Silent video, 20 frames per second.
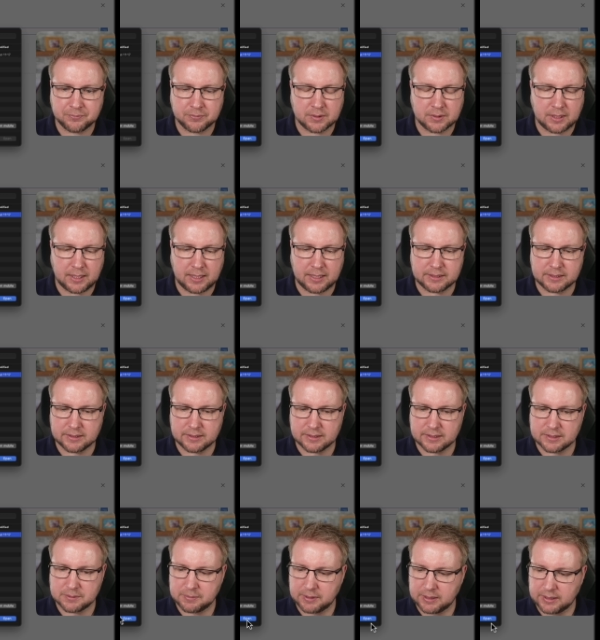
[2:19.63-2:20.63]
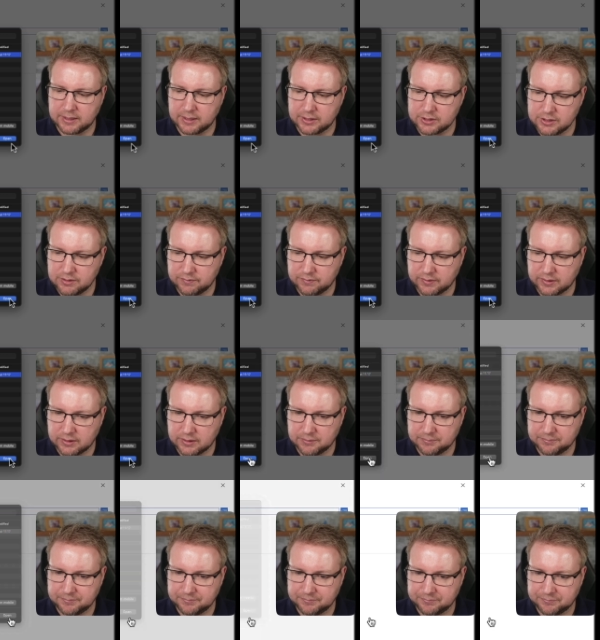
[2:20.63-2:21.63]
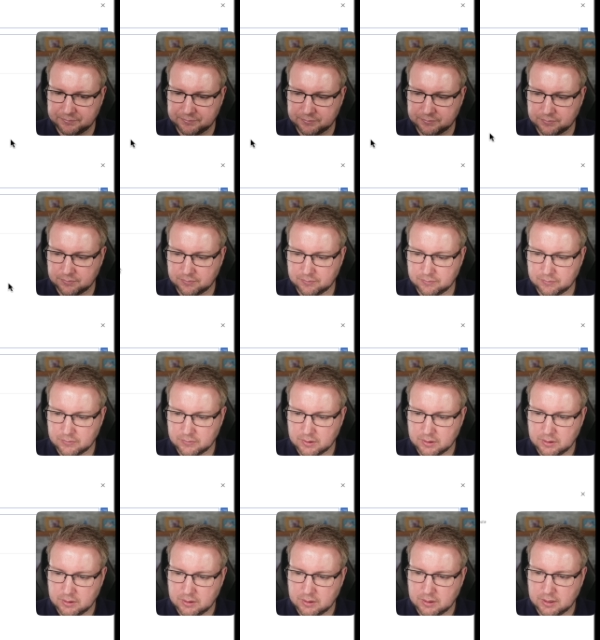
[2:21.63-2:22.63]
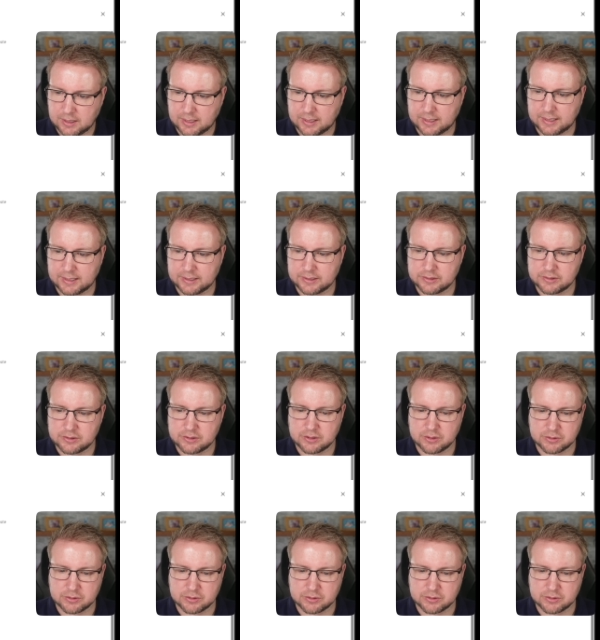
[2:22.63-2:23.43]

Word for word: add in this pkg file and choose